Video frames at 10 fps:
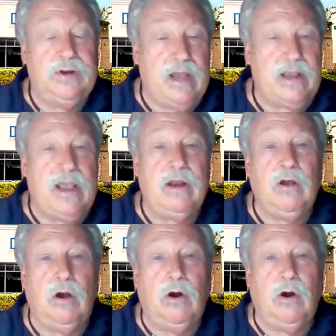a decade
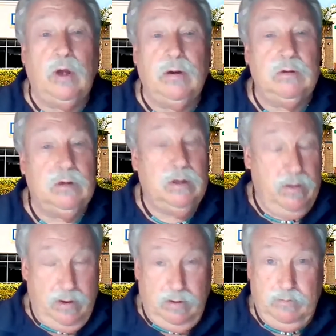ago, and
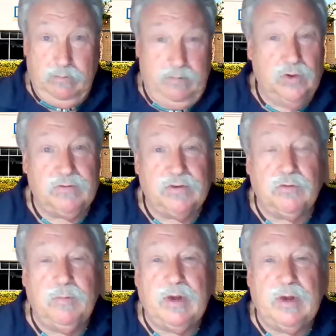those of
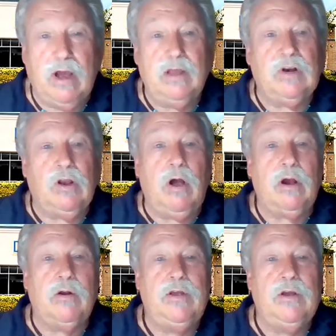us who've been around even
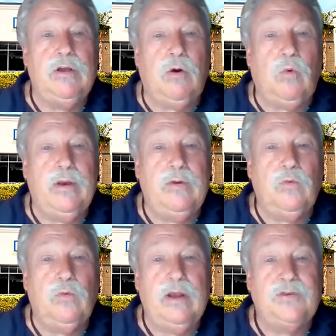longer,
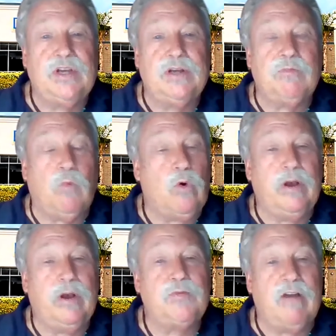when it says
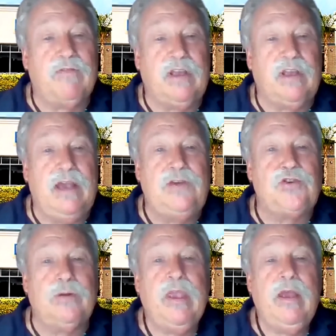mortgage
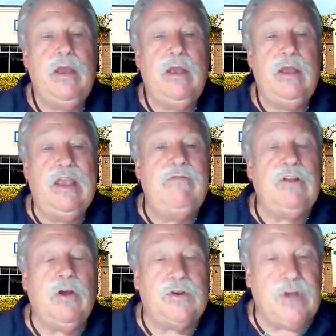modification,
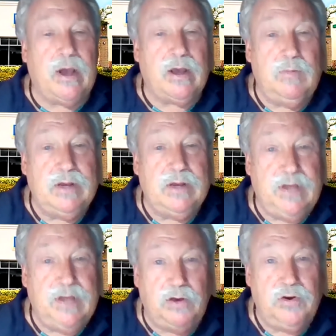even though there's not going to be a
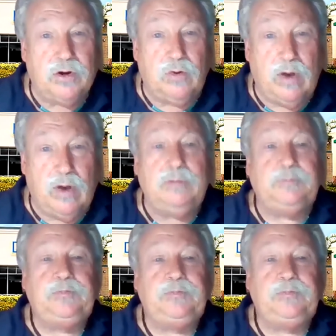ding on your credit